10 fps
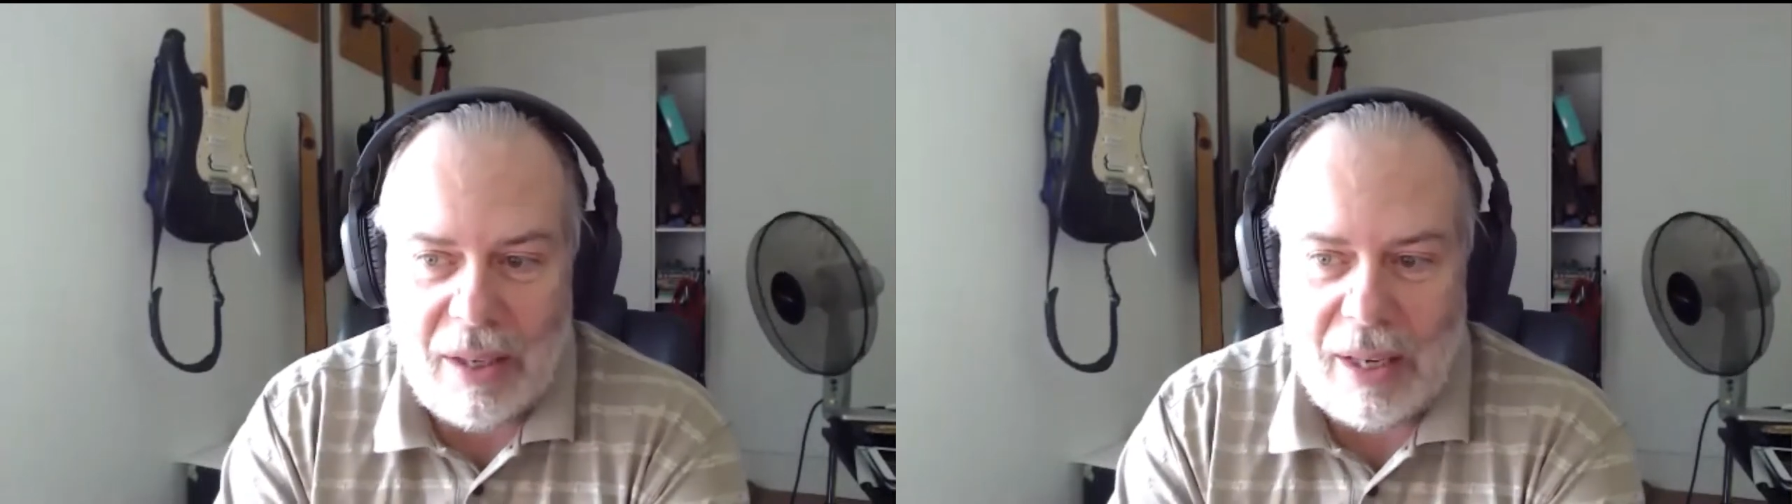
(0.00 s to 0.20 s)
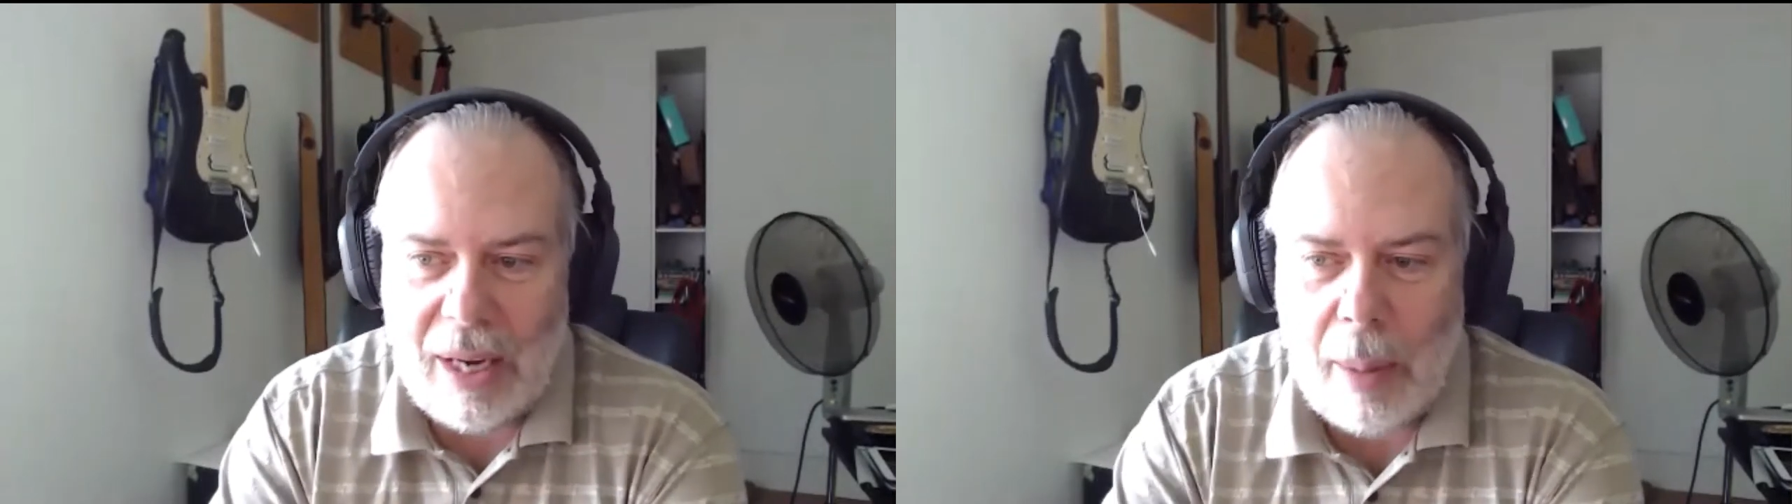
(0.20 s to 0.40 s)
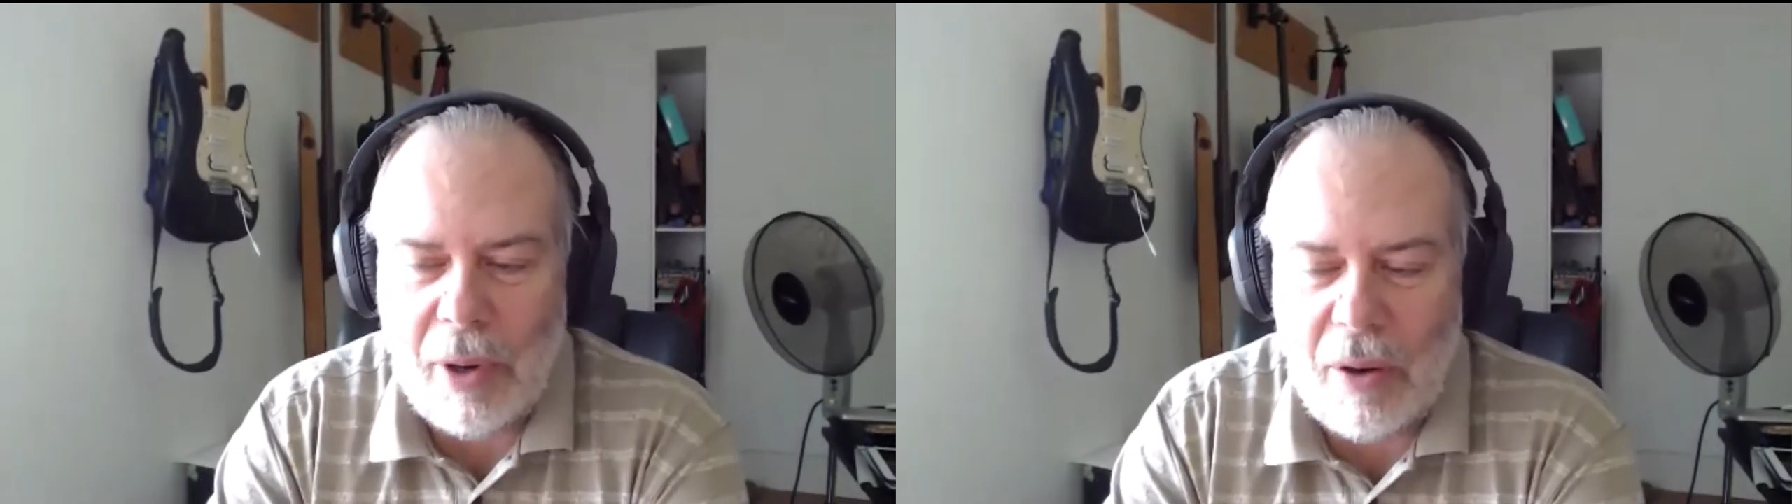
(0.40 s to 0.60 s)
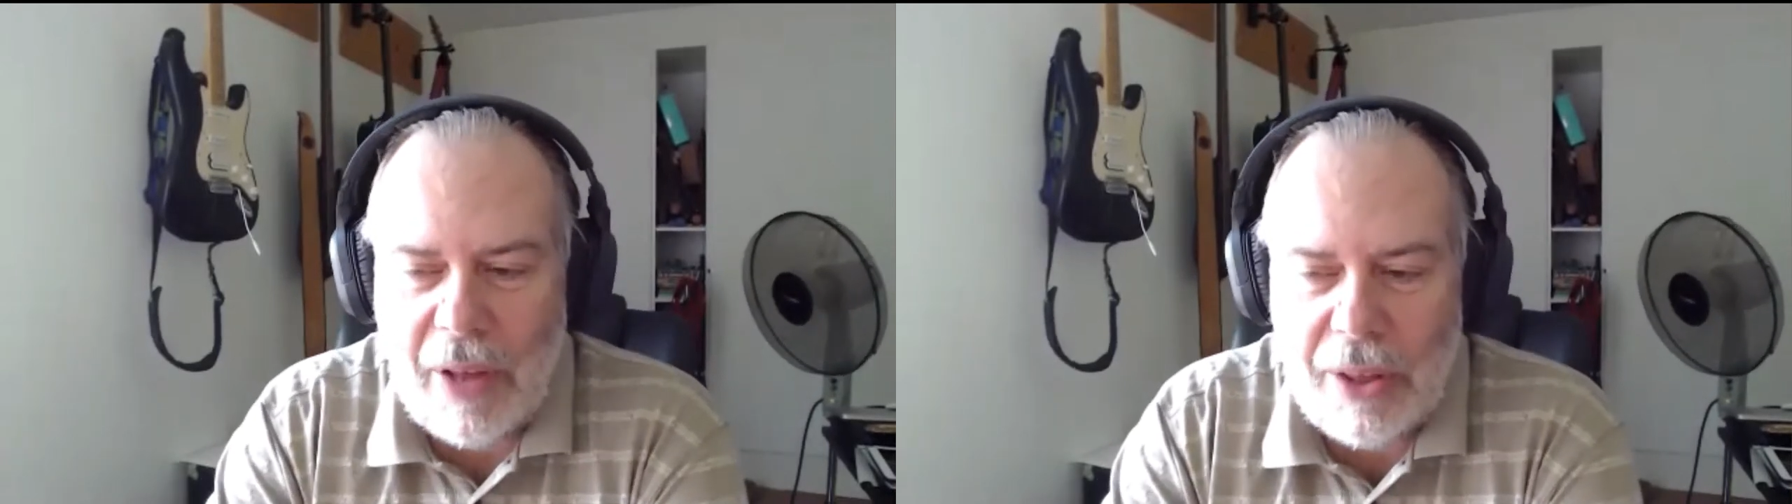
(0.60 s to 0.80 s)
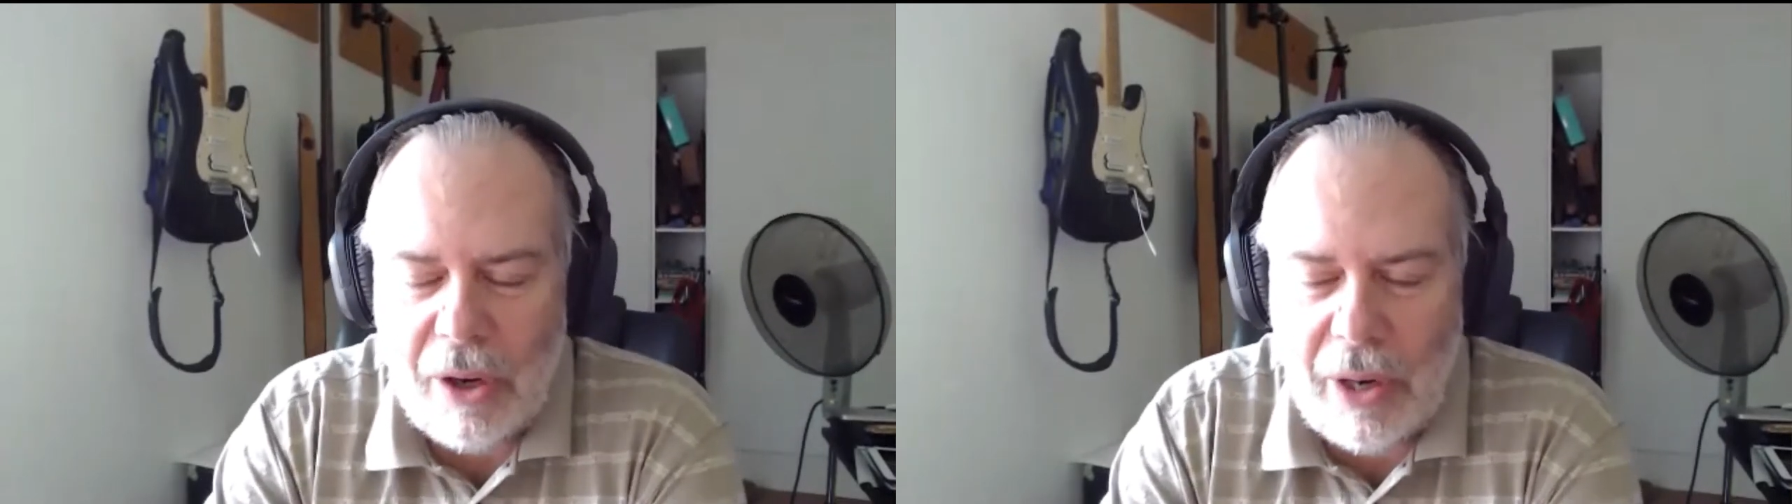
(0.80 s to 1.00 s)
a number of
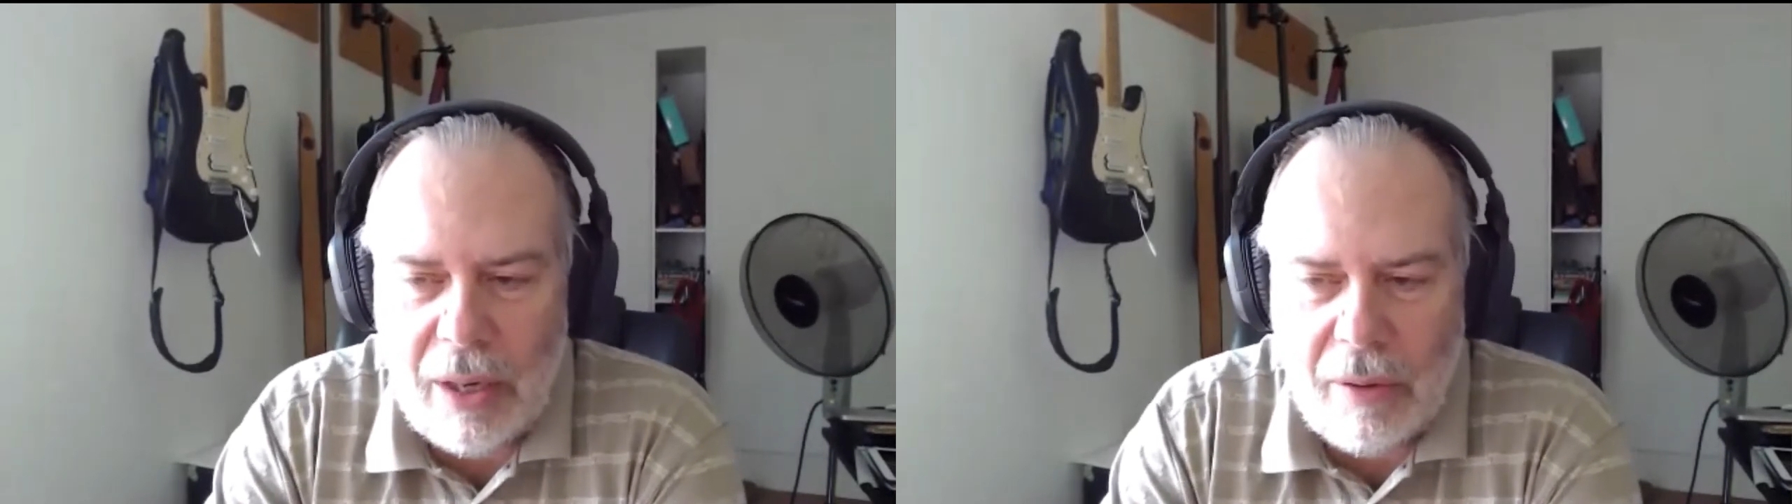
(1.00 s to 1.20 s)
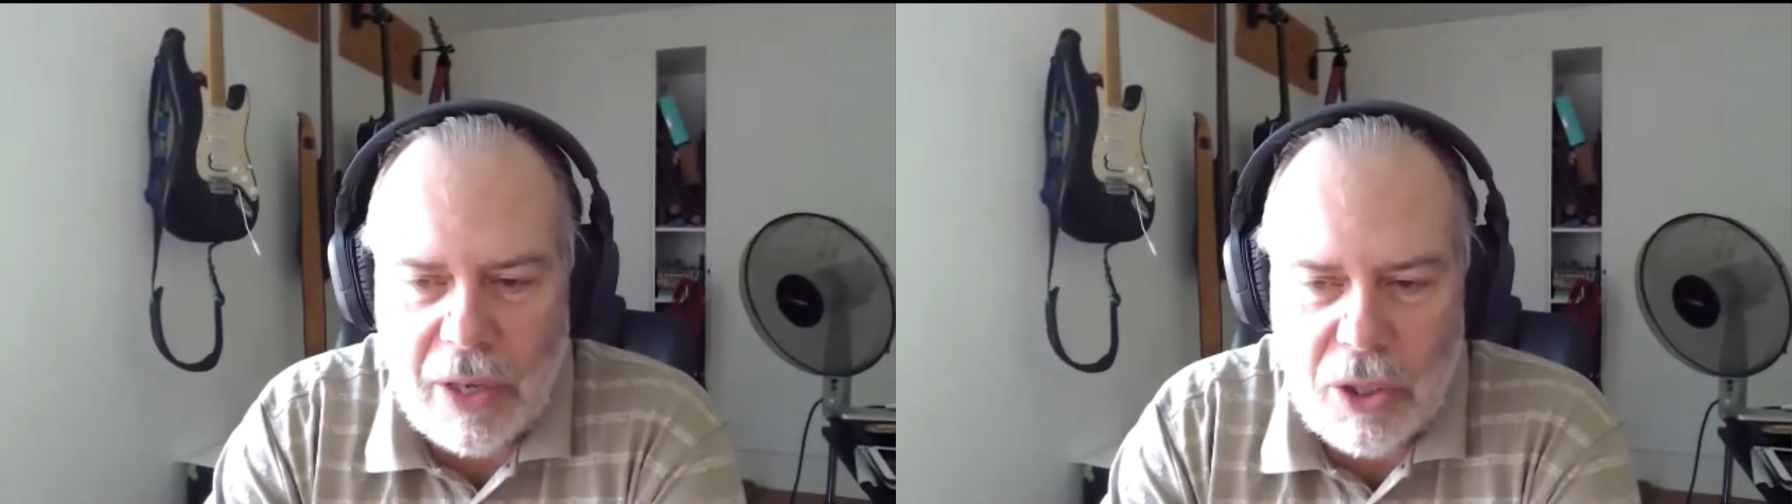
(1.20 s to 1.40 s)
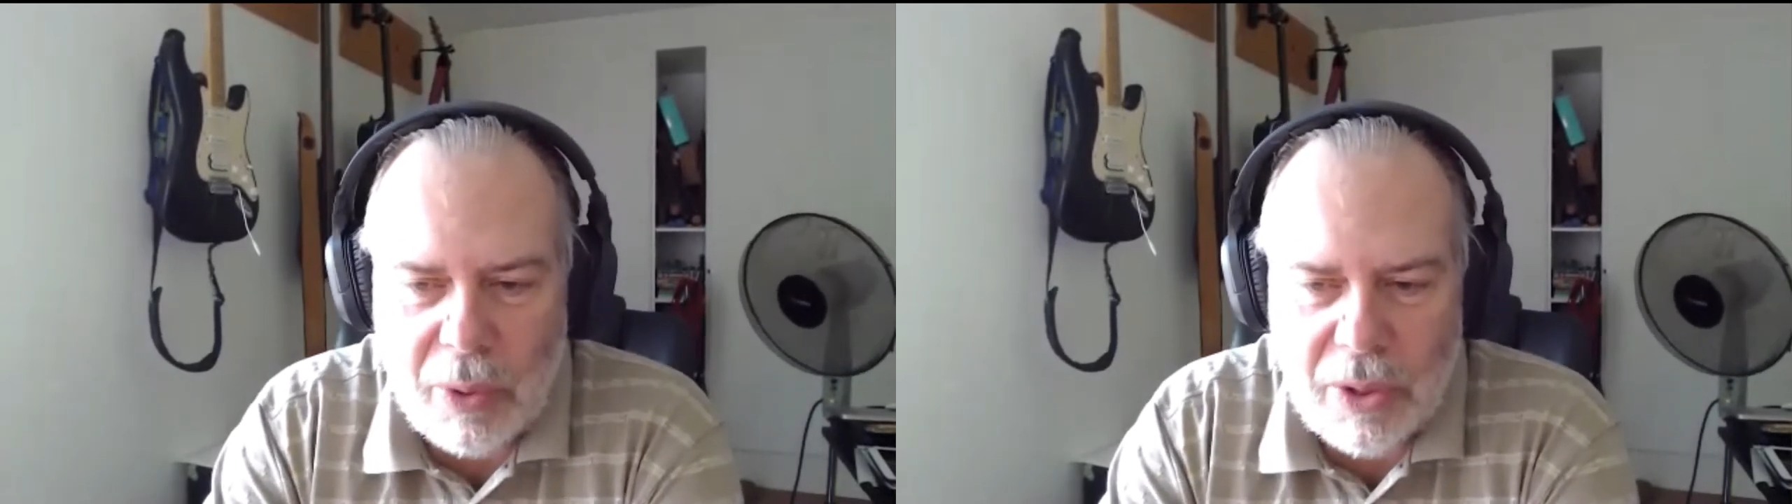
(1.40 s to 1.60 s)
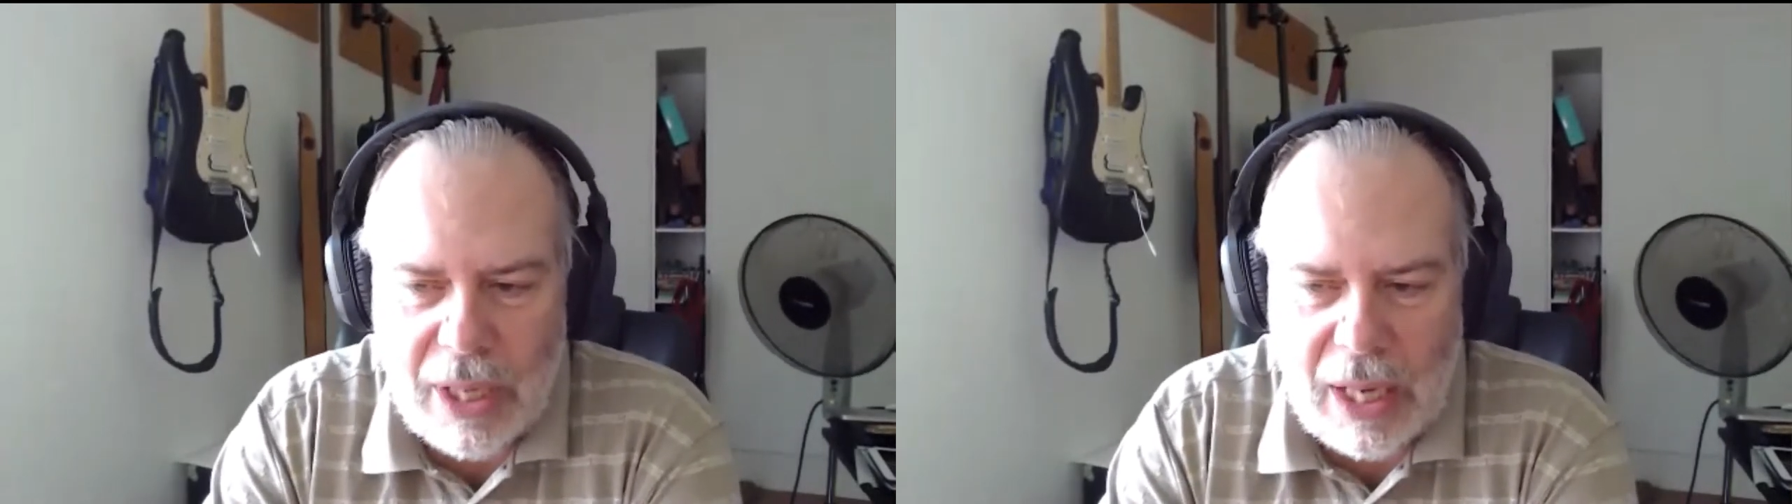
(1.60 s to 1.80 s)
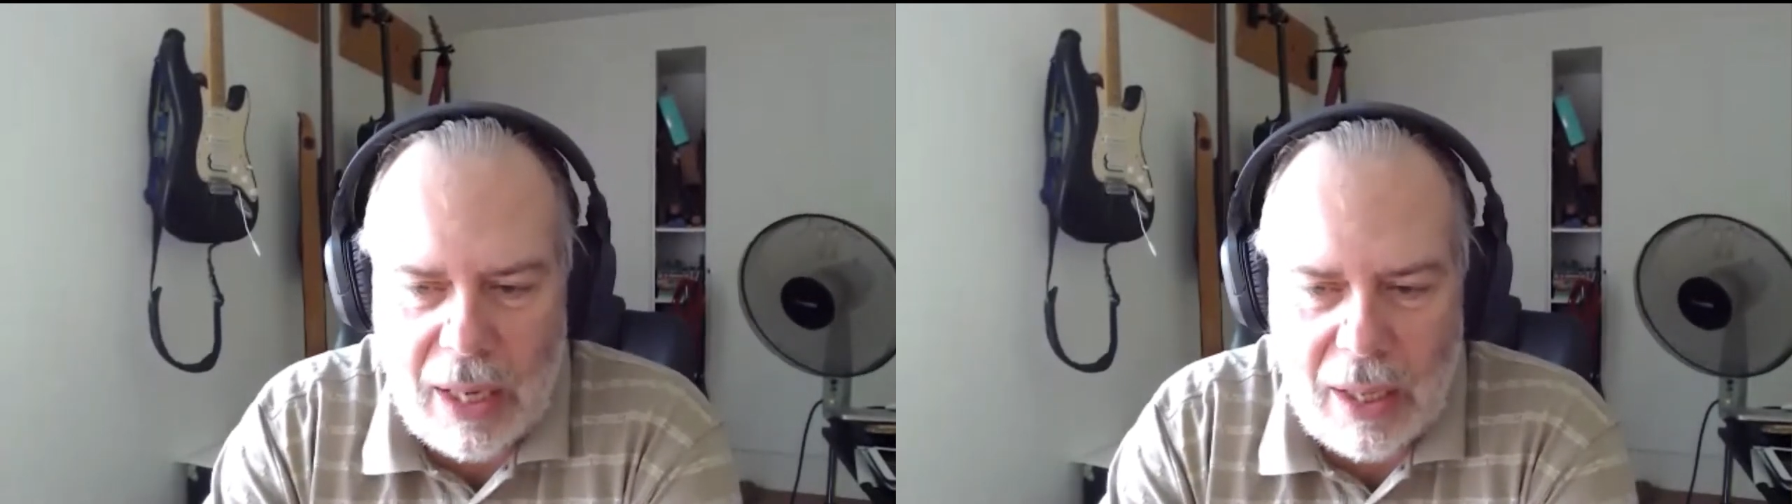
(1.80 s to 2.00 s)
other individuals
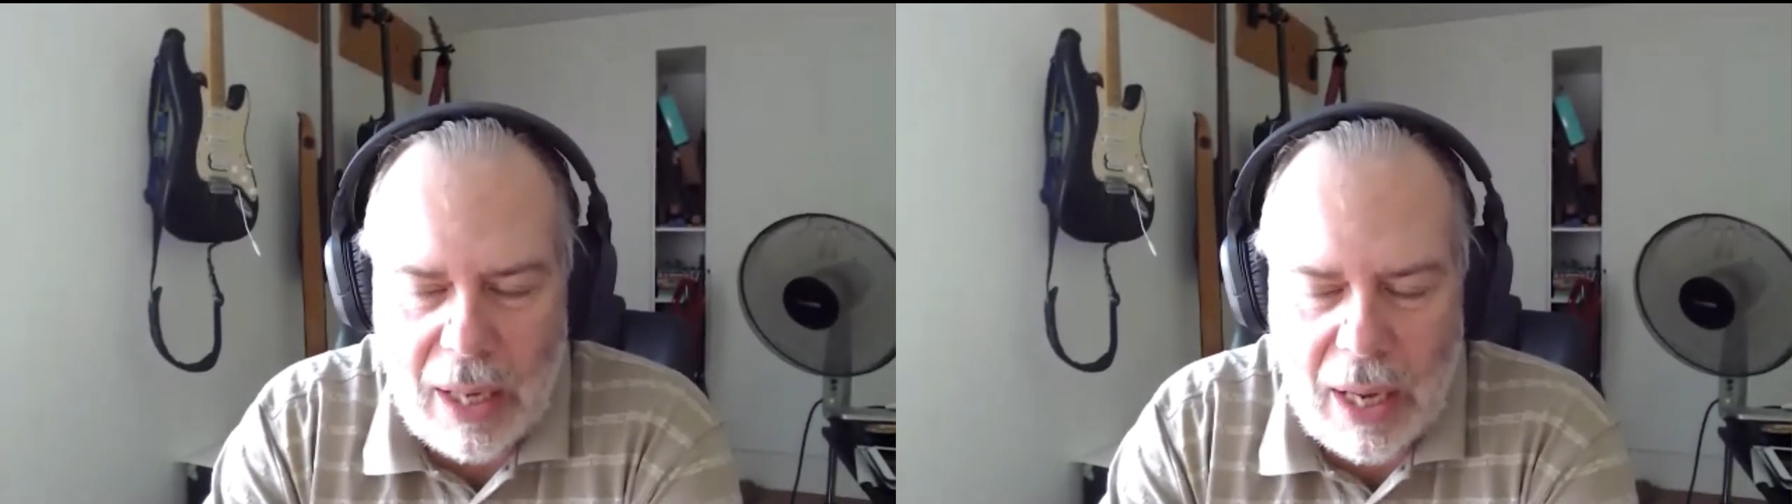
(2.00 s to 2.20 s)
in